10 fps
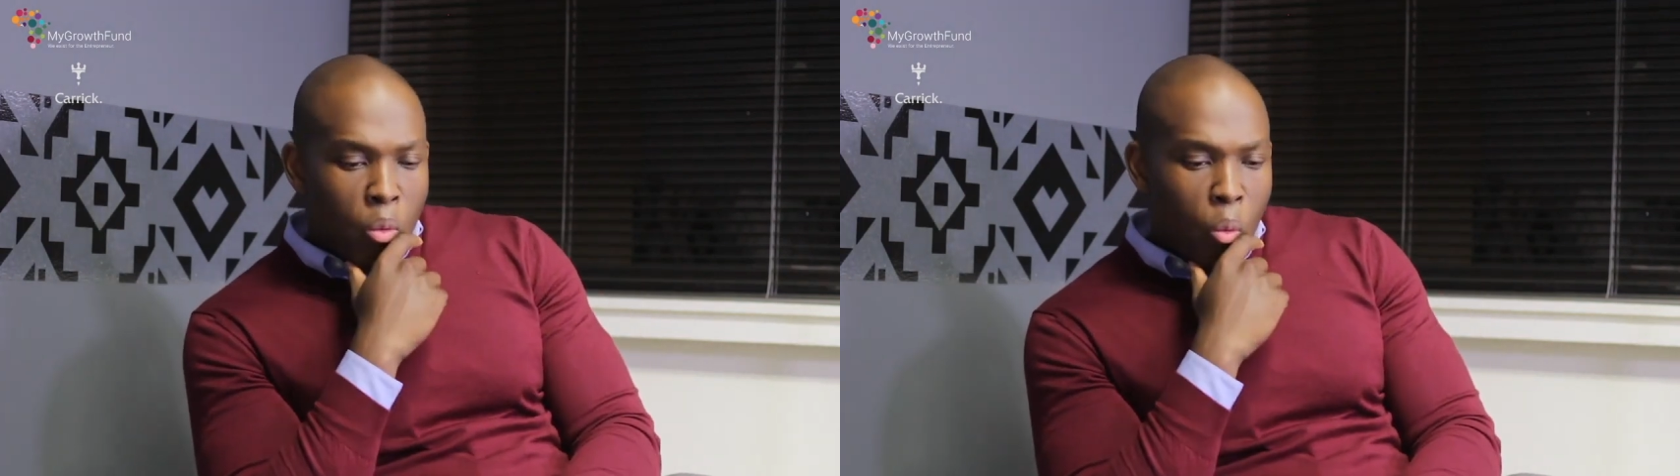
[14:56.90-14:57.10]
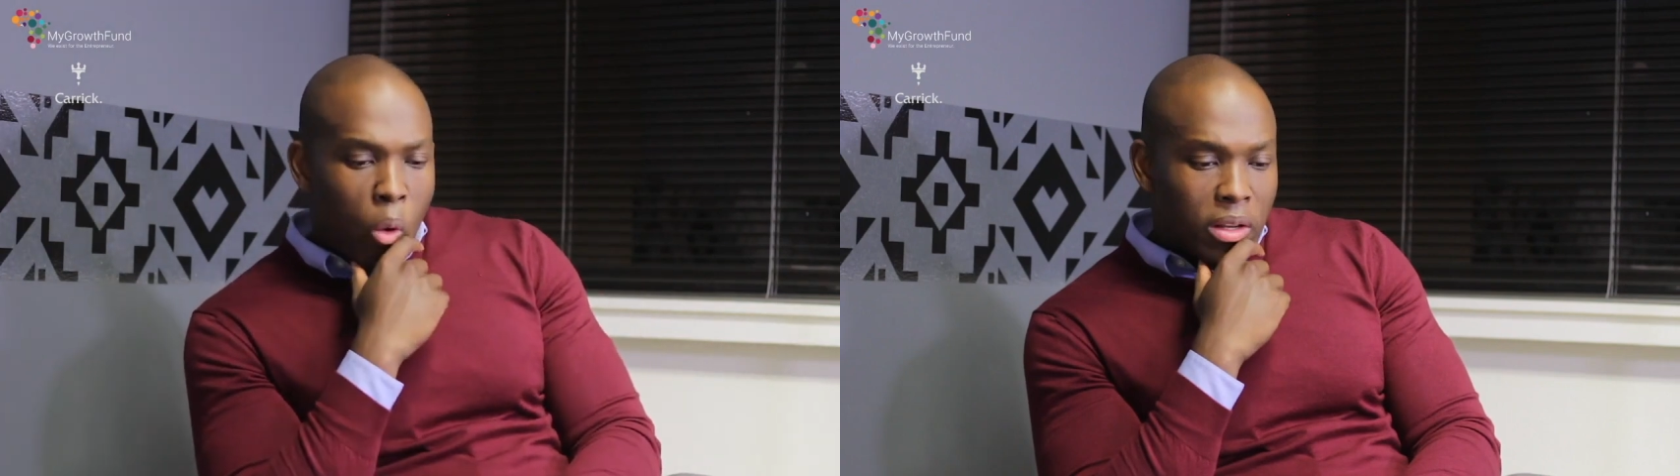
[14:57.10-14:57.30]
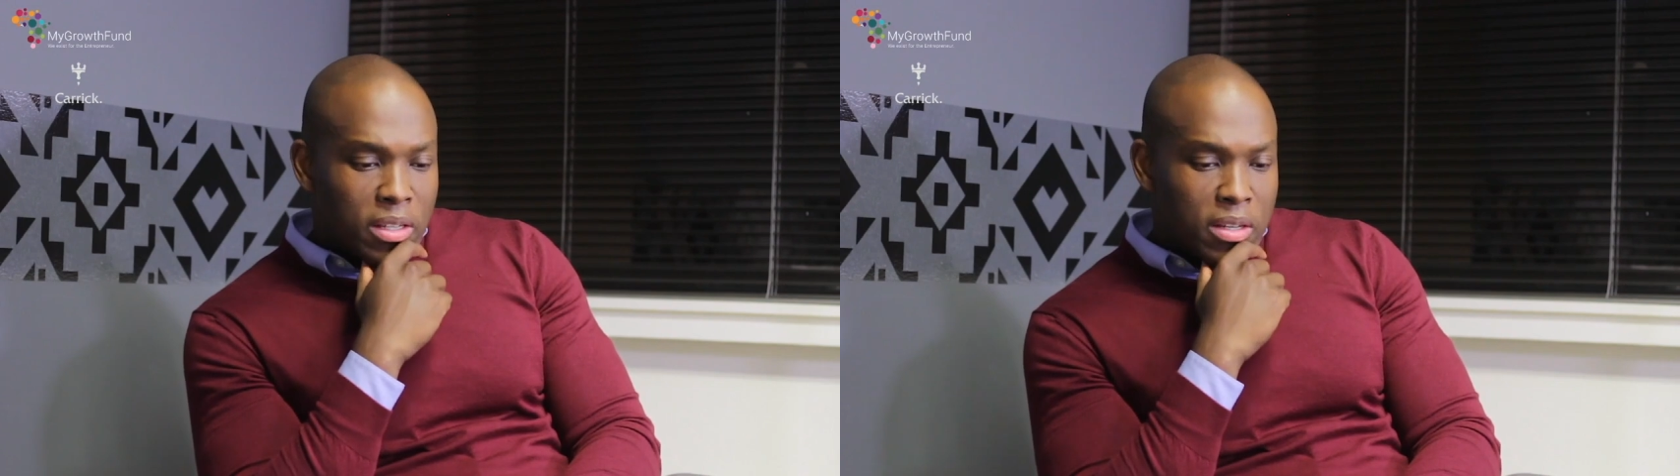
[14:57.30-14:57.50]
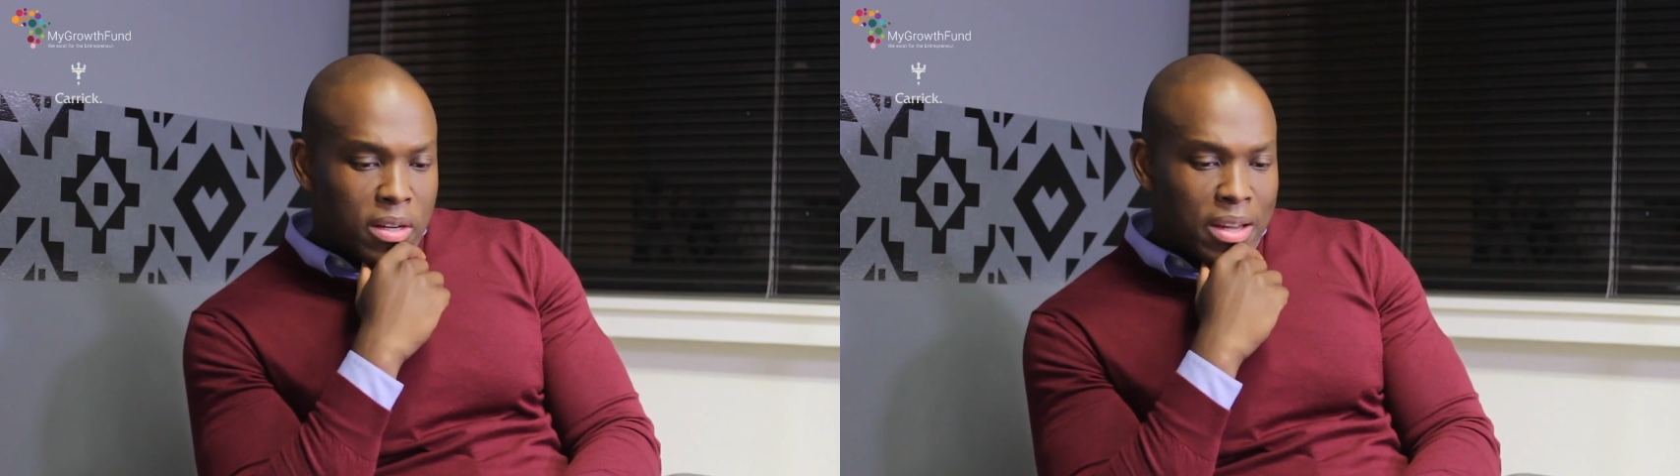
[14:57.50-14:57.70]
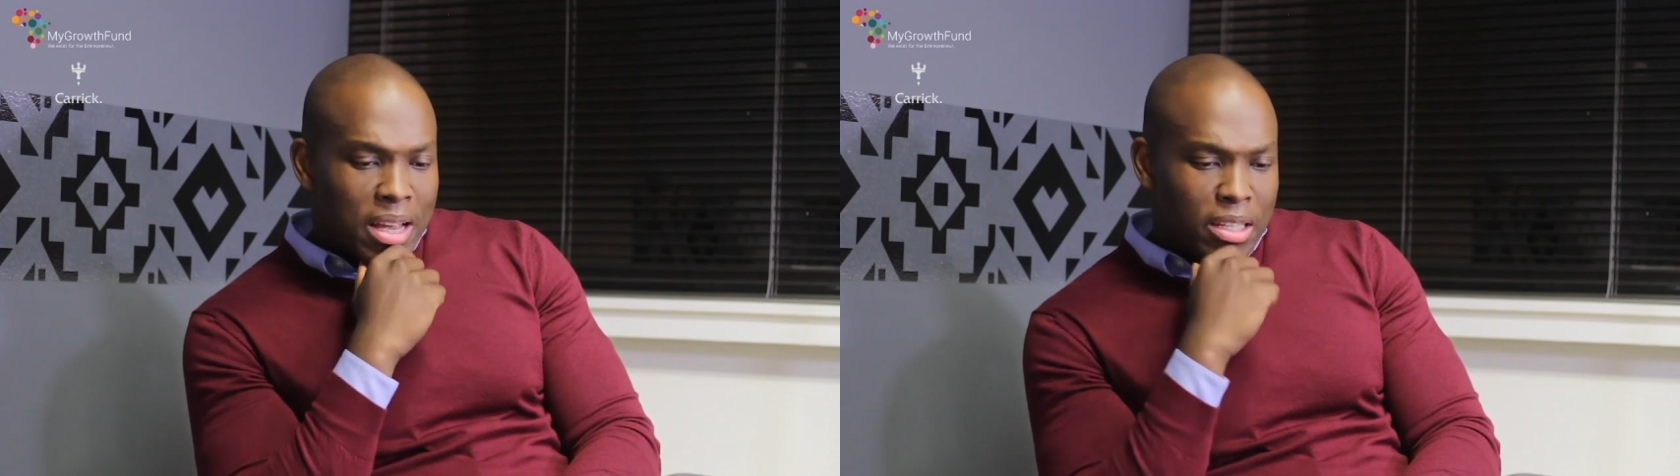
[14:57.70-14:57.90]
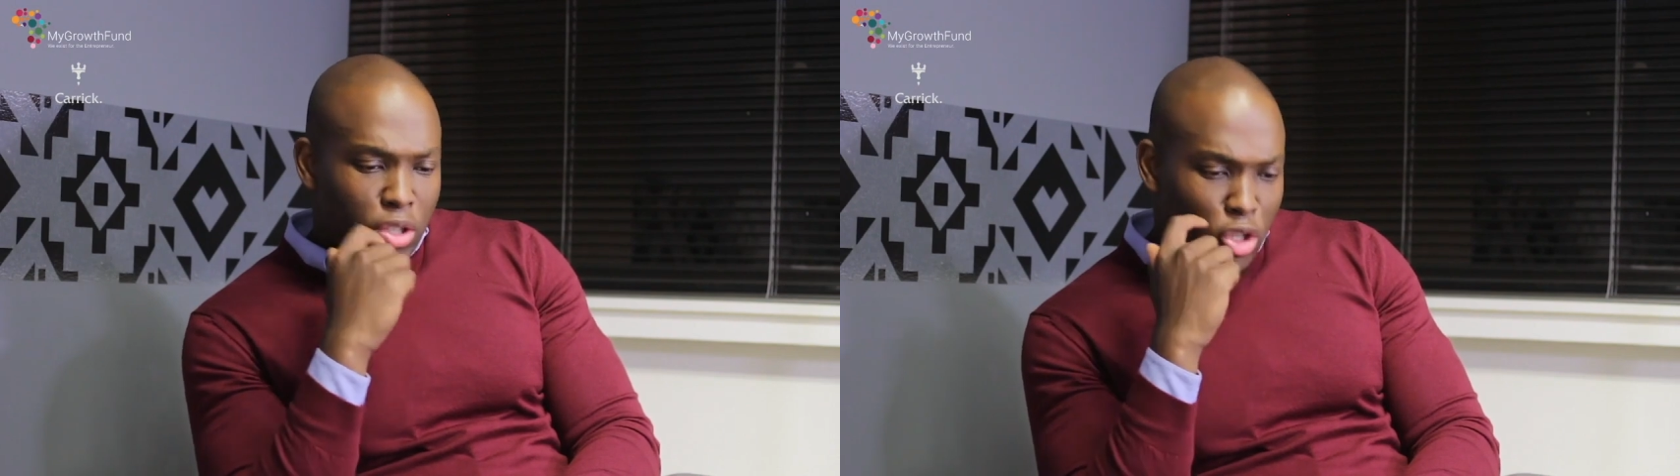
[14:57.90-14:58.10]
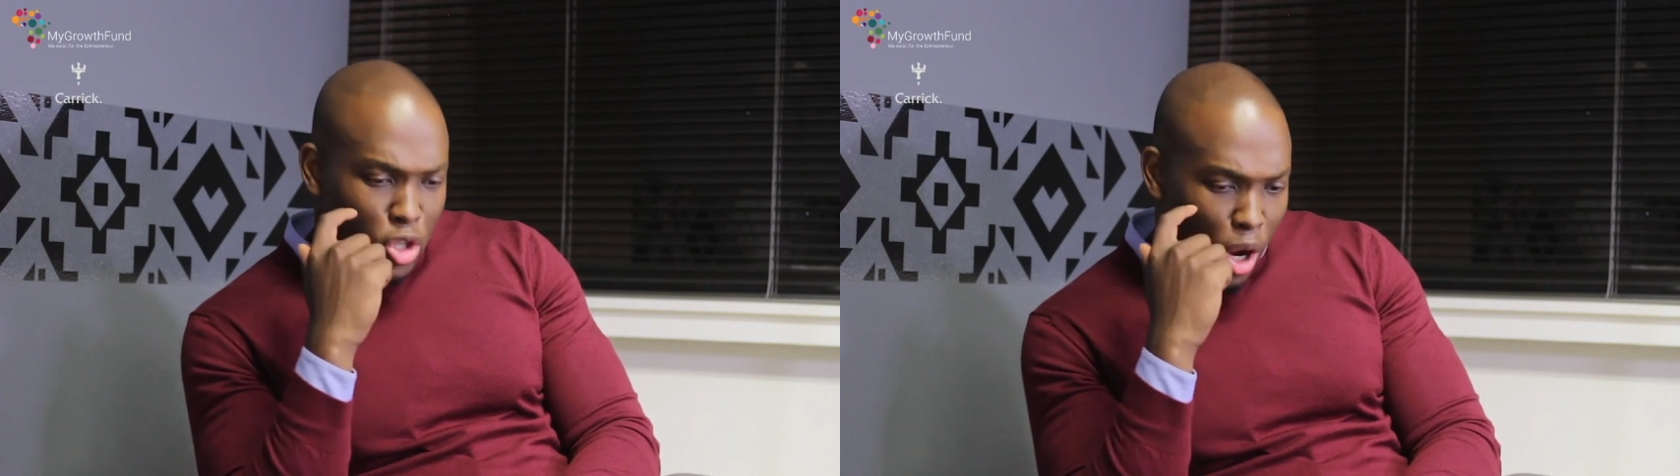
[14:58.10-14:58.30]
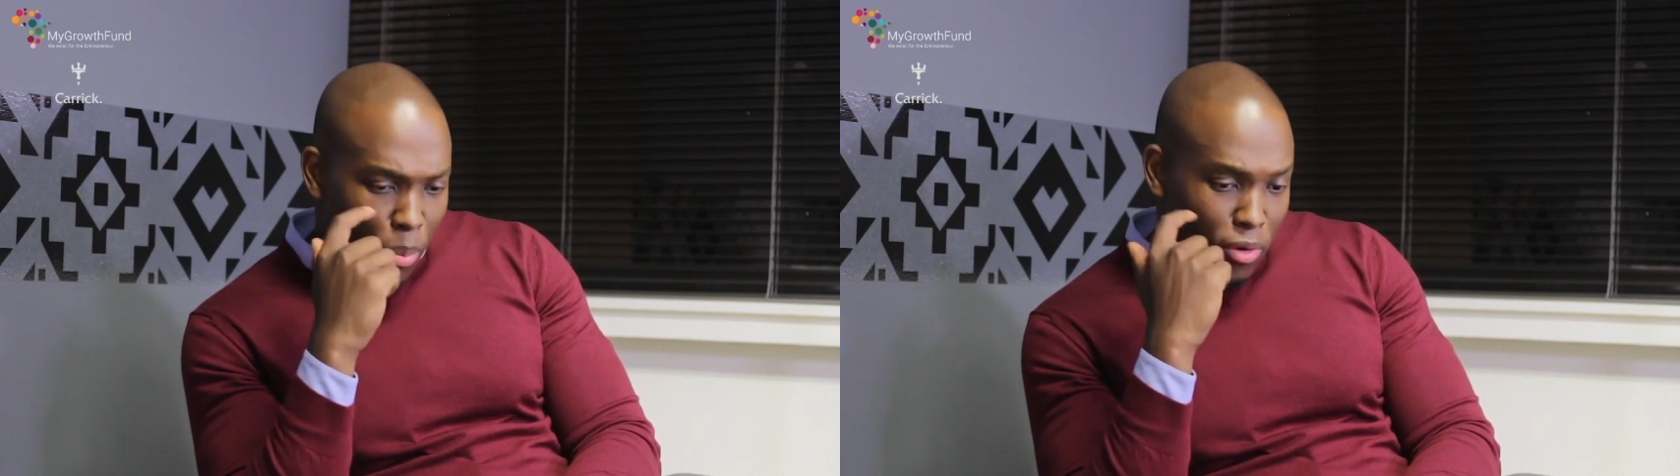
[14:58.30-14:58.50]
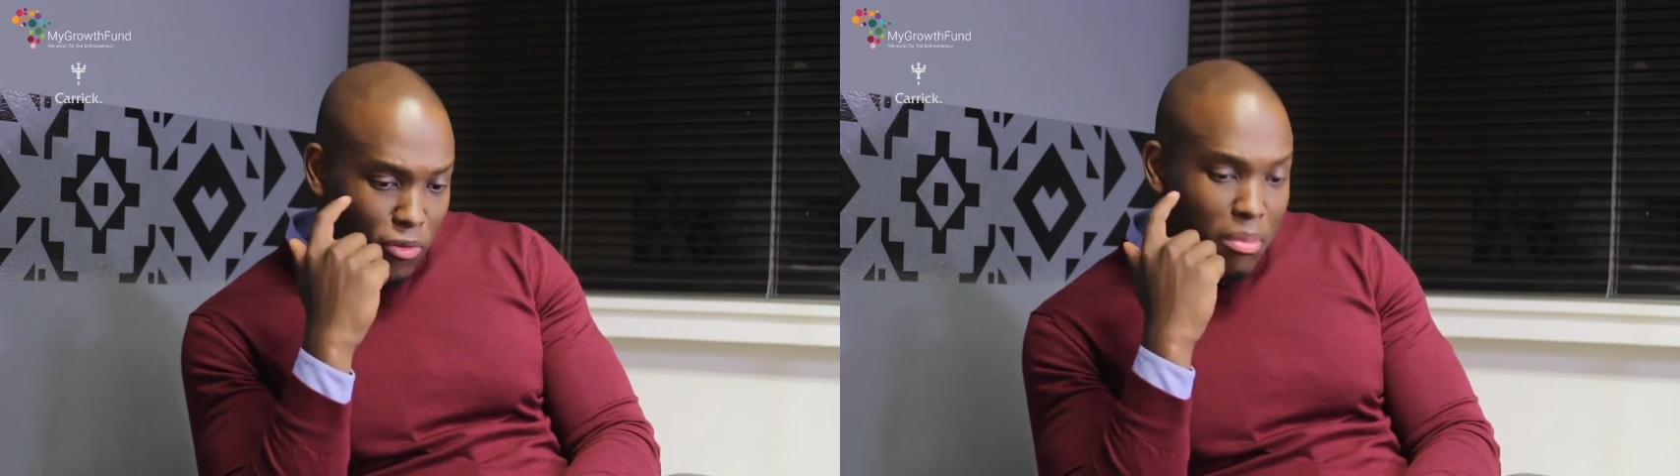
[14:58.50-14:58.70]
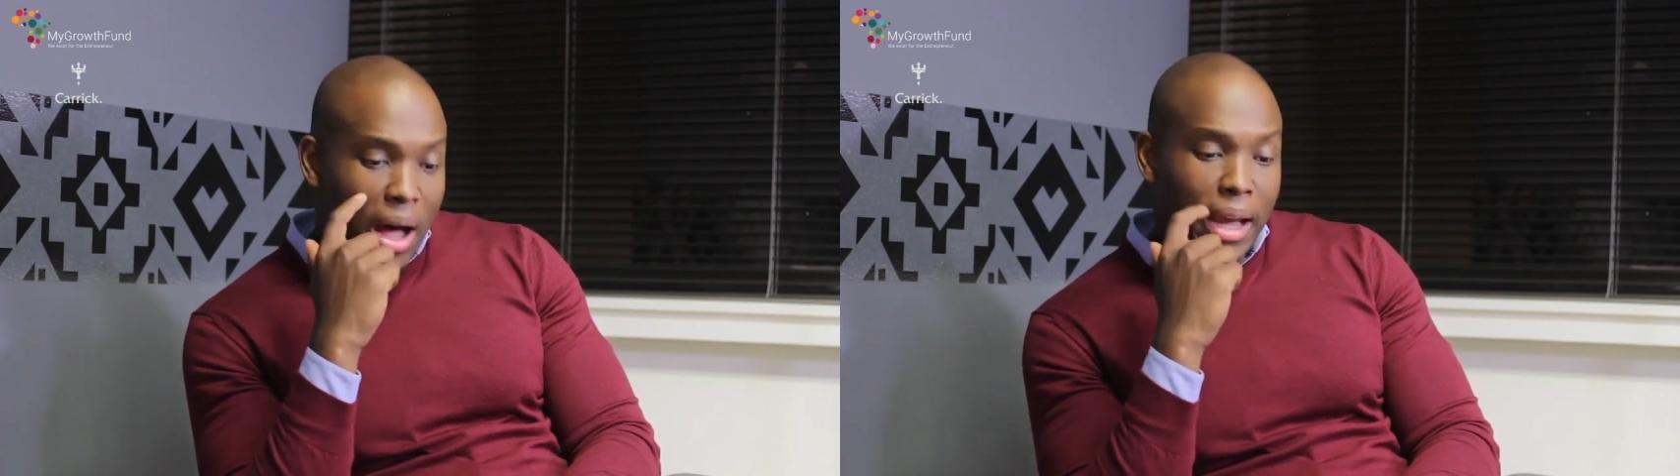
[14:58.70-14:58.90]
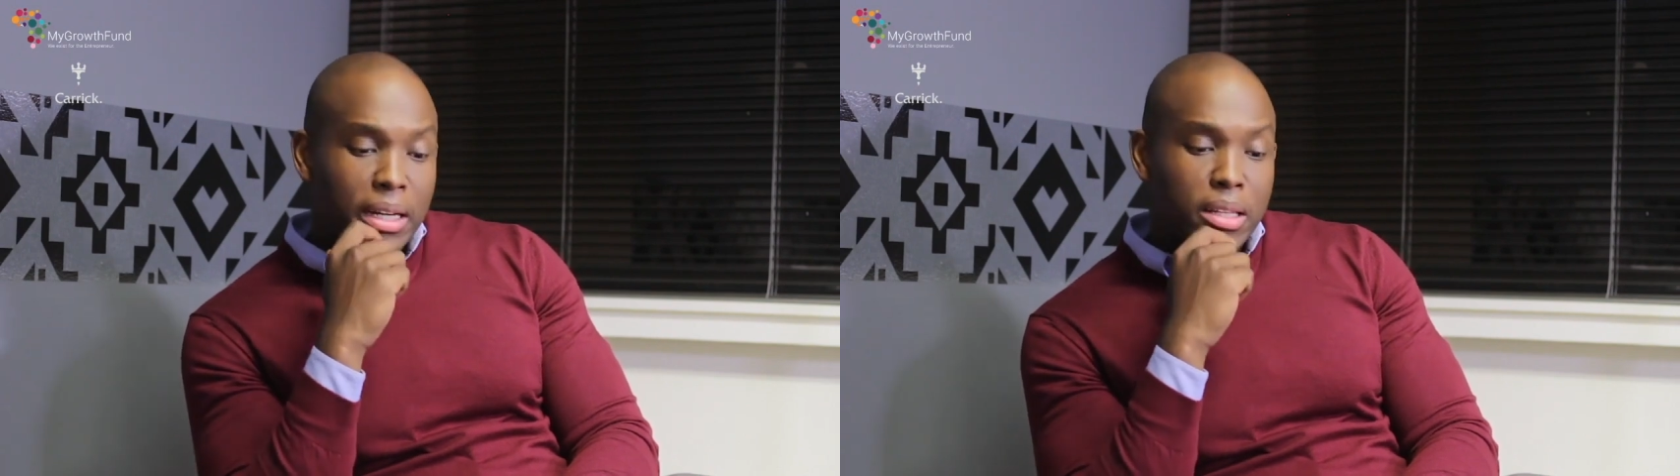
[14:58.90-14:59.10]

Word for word: What is top of mind